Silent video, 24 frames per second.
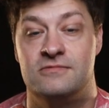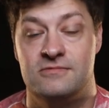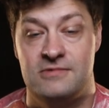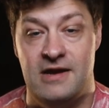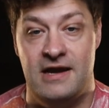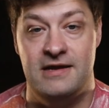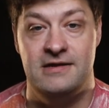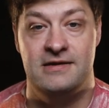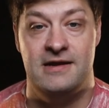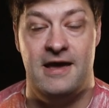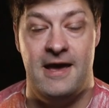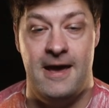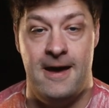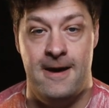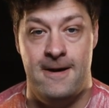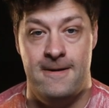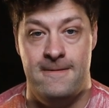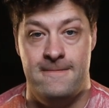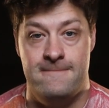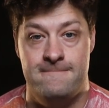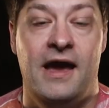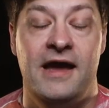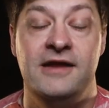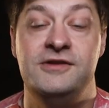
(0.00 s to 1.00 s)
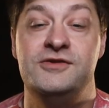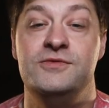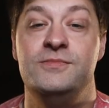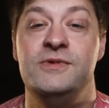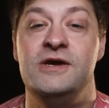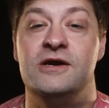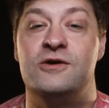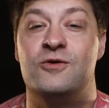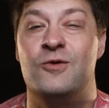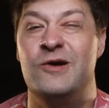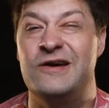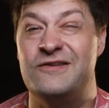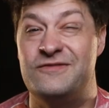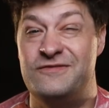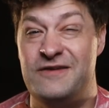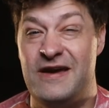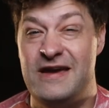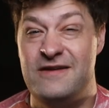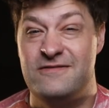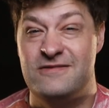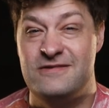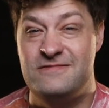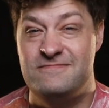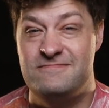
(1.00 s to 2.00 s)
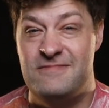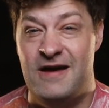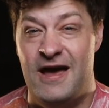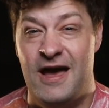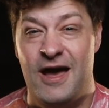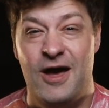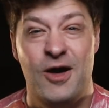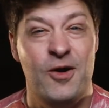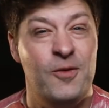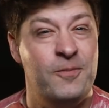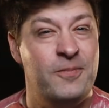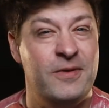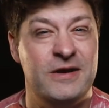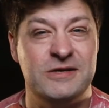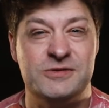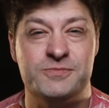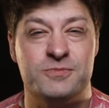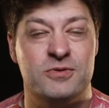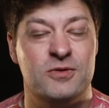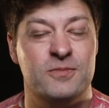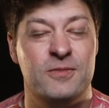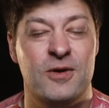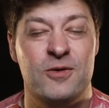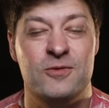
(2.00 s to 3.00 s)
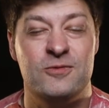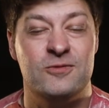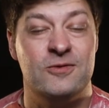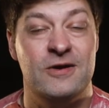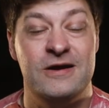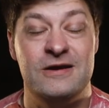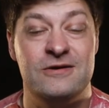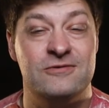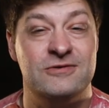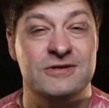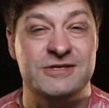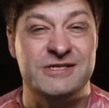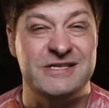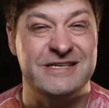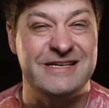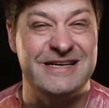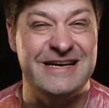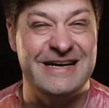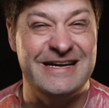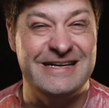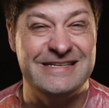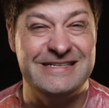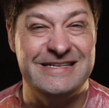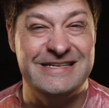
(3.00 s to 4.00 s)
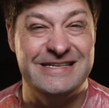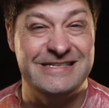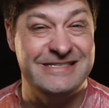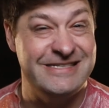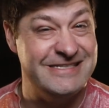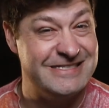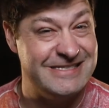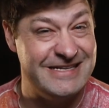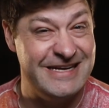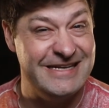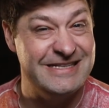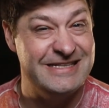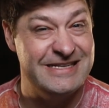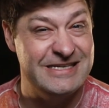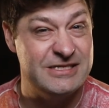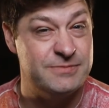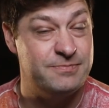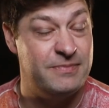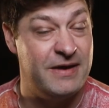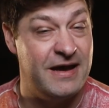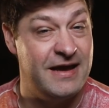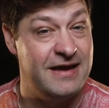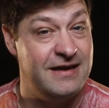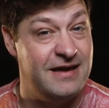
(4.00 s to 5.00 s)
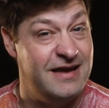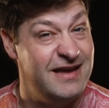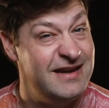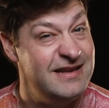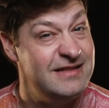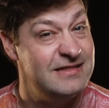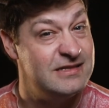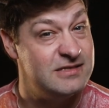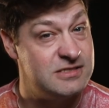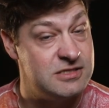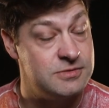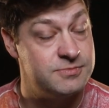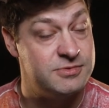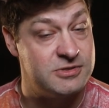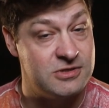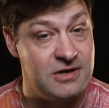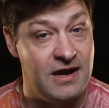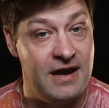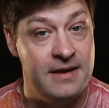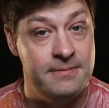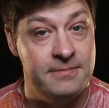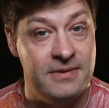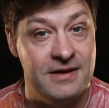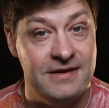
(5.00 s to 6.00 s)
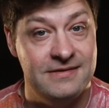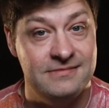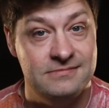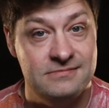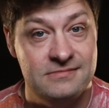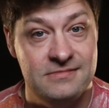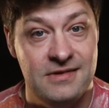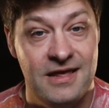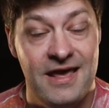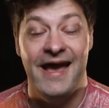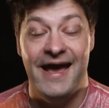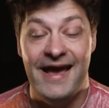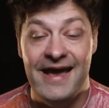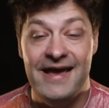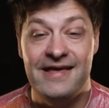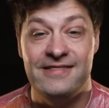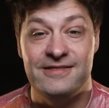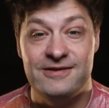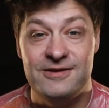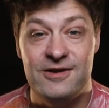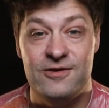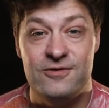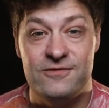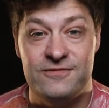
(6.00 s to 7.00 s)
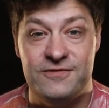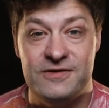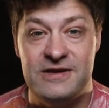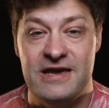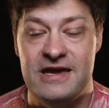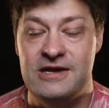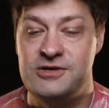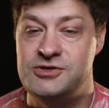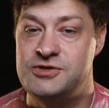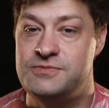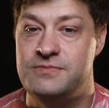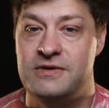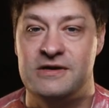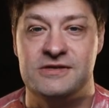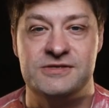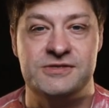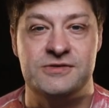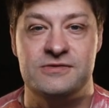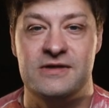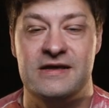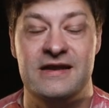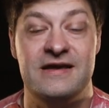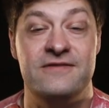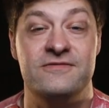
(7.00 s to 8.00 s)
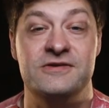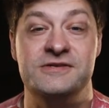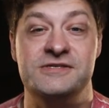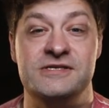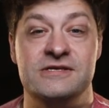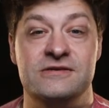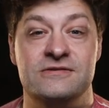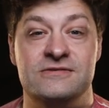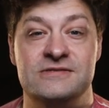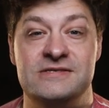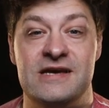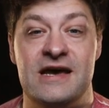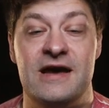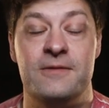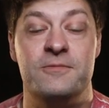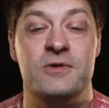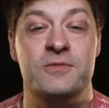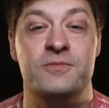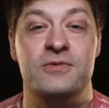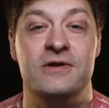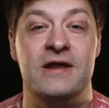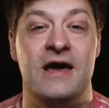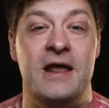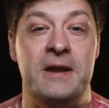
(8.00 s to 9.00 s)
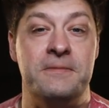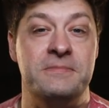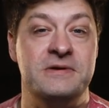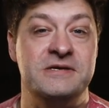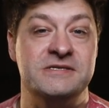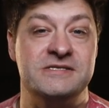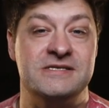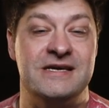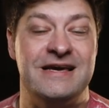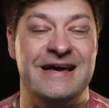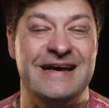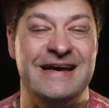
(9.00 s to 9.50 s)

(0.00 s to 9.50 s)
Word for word: right now. Hey, do me a quick favor. Help us promote great Christian content just like this by hitting the subscribe button and the notification bell so that every single time we put out a piece of